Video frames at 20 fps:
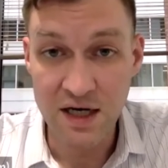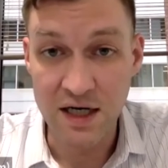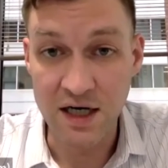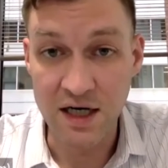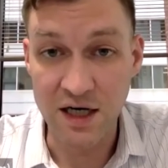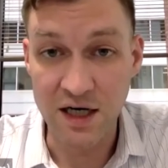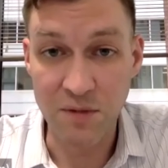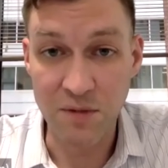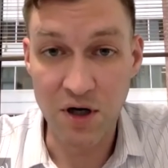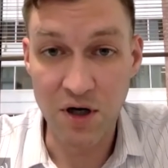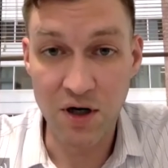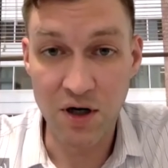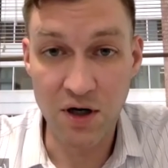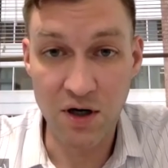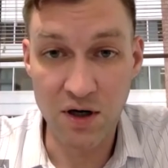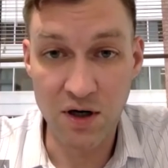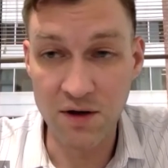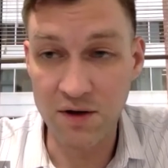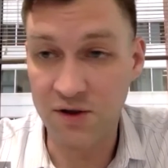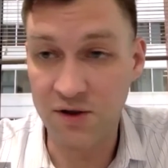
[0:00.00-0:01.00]

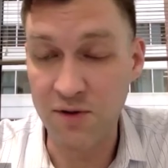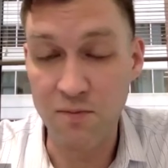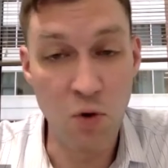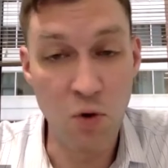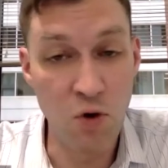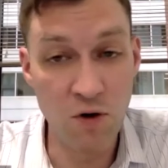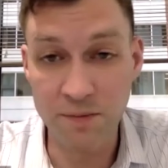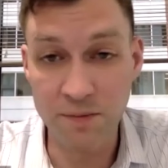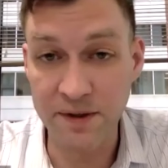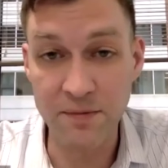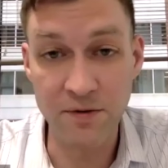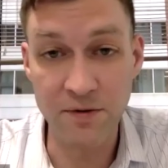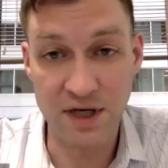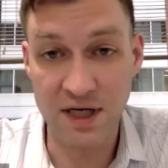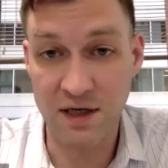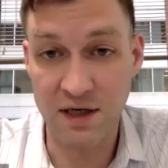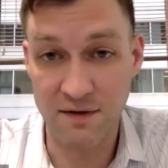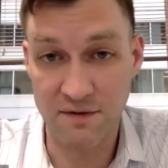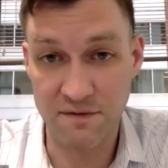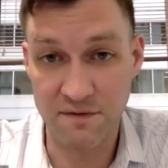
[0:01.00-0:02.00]
The more people they
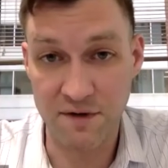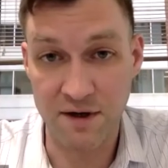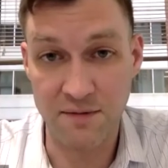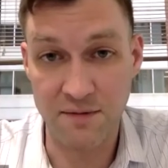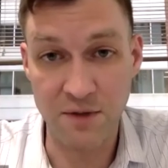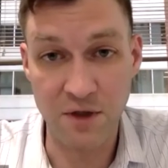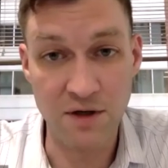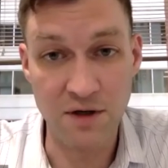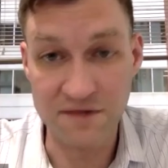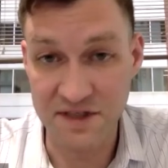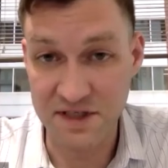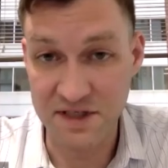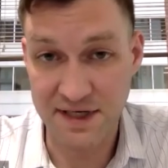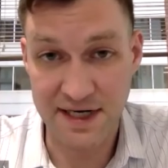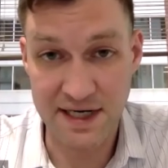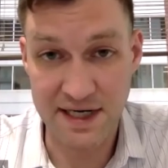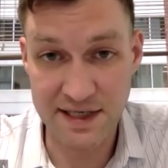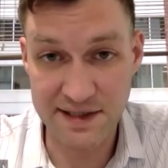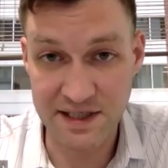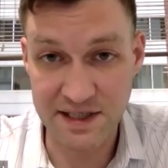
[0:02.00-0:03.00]
hear from, if it's a
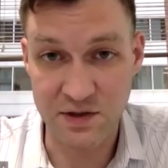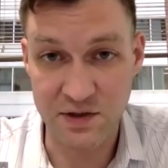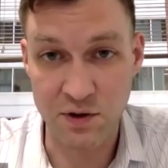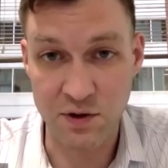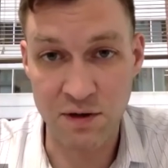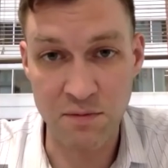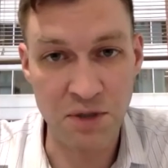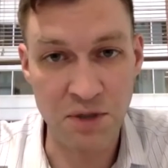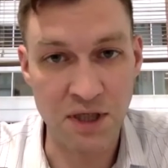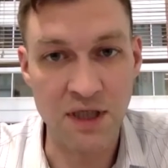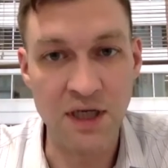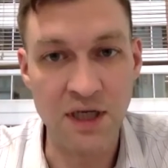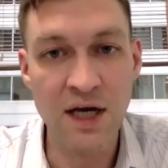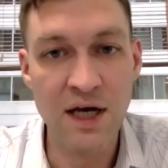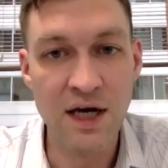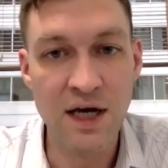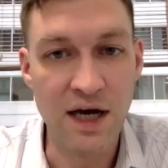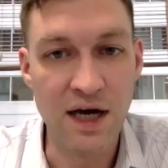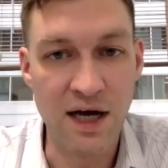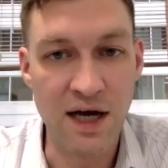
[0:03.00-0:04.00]
constant drumbeat,
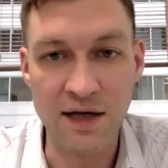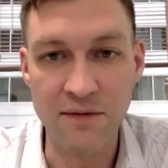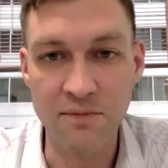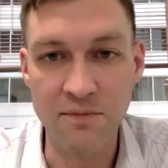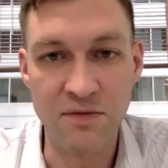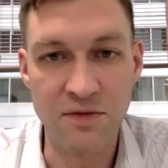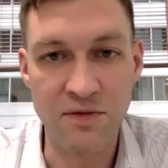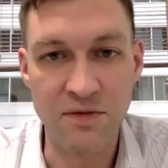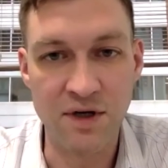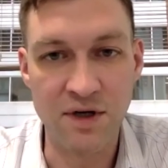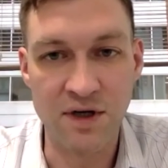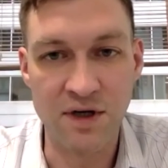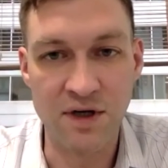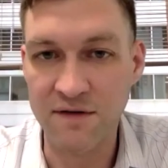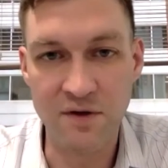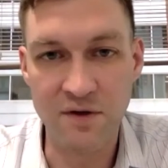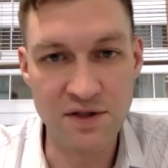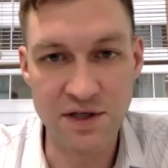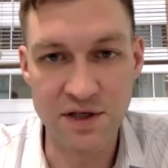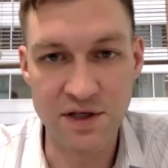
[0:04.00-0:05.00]
and the
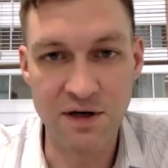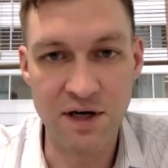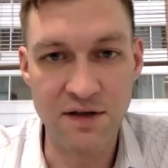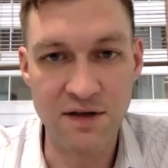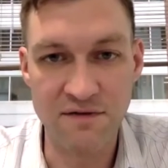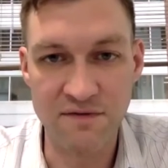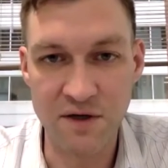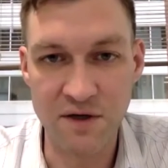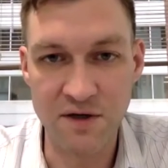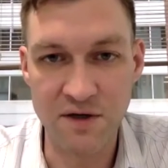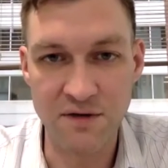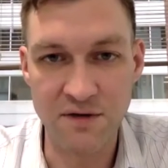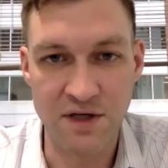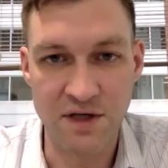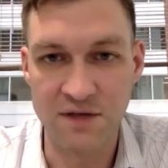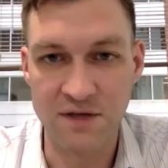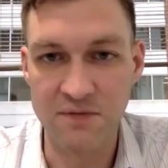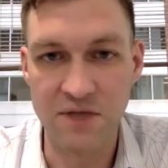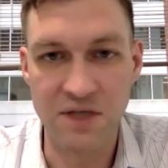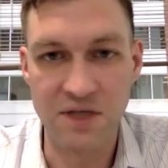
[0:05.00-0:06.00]
folks that are on the phones
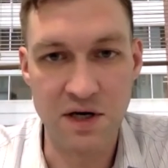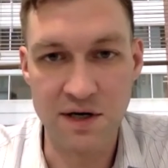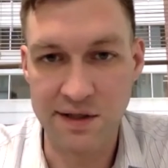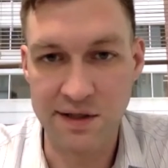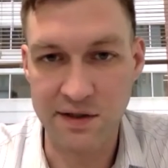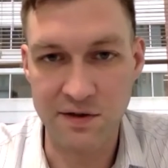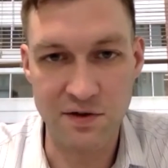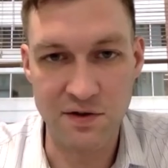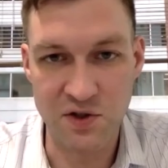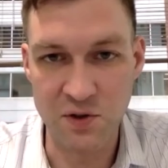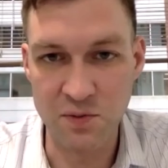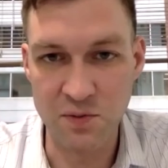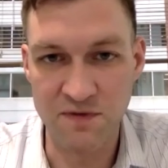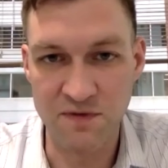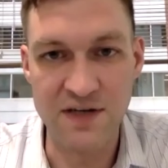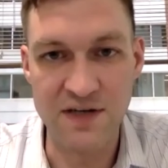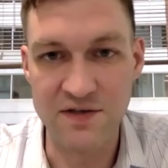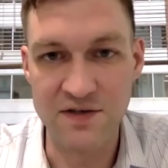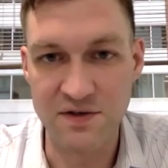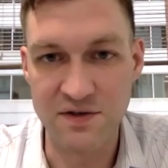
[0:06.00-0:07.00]
are like talking to their
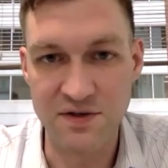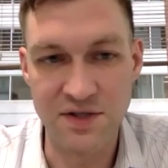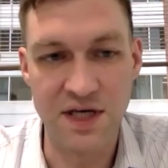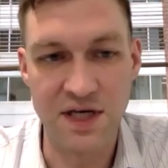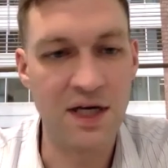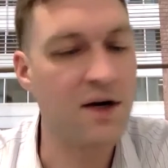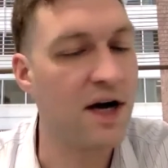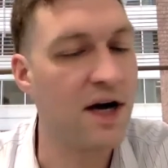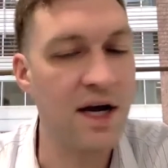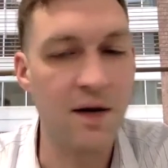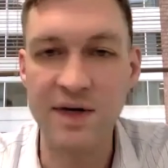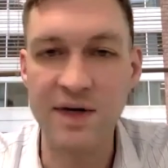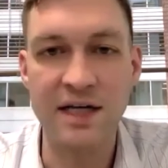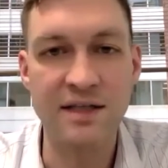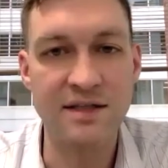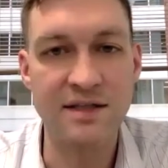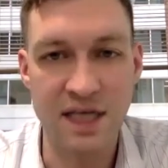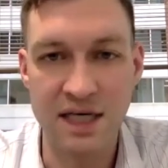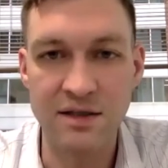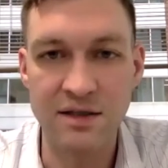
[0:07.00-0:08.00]
supervisors and saying, "Oh, hey, we
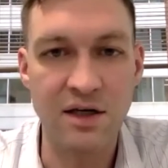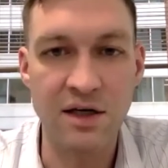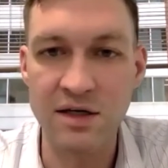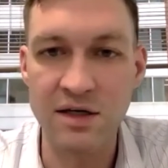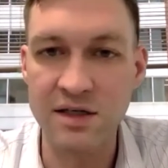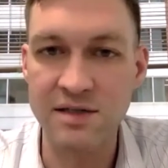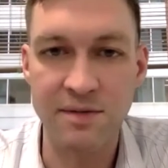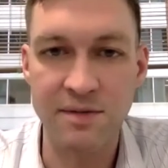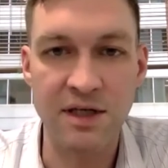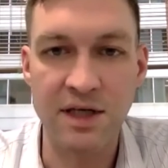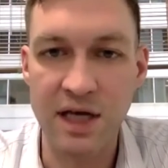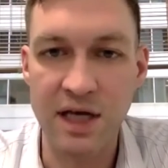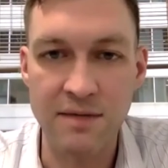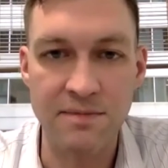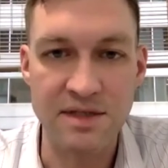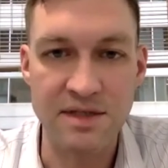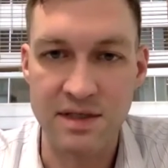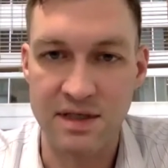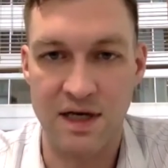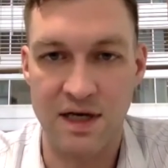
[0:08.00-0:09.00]
got 10 calls about
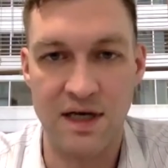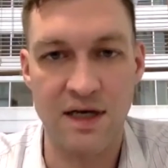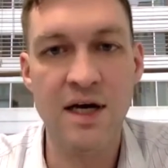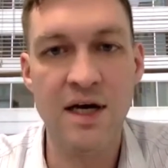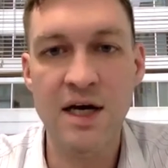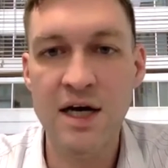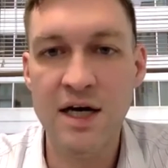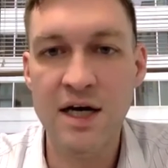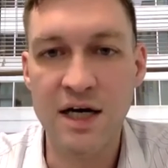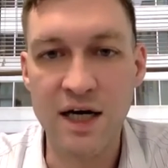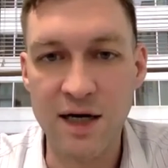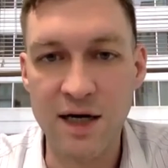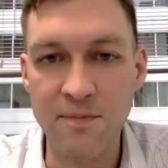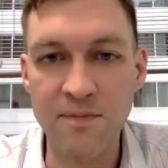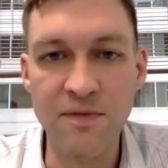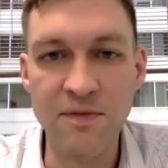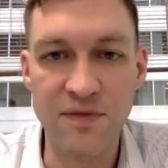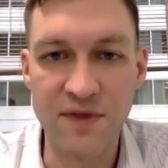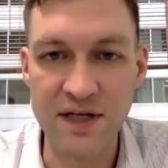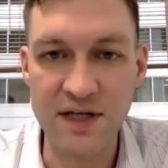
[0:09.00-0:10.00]
cannabis today,"
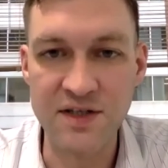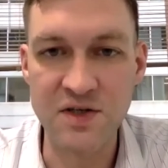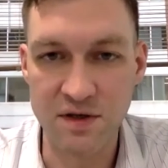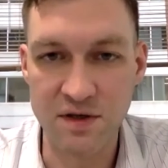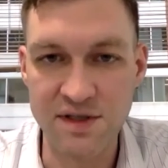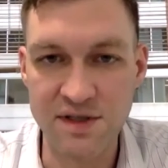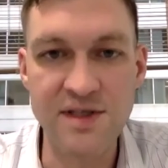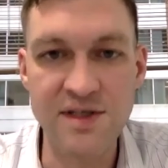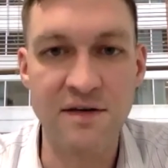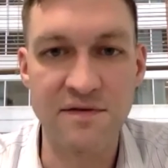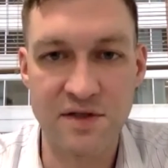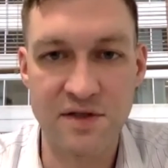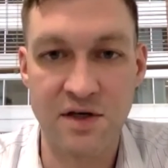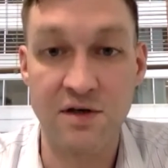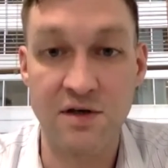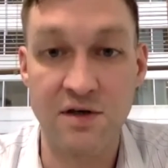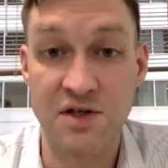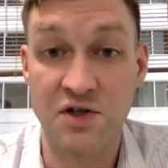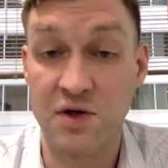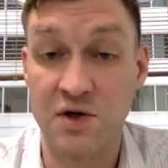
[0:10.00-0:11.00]
that sort of stuff
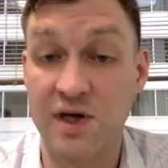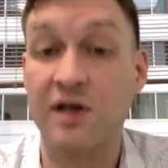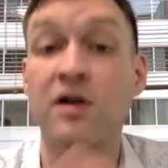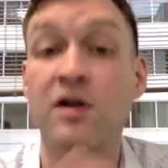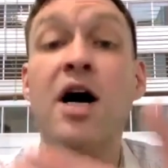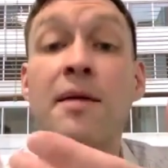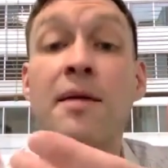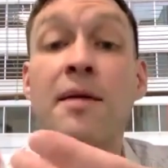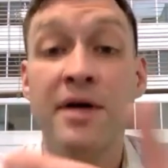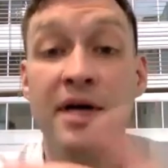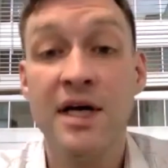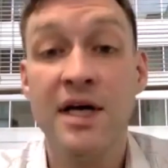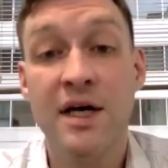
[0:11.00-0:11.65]
starts to trickle up.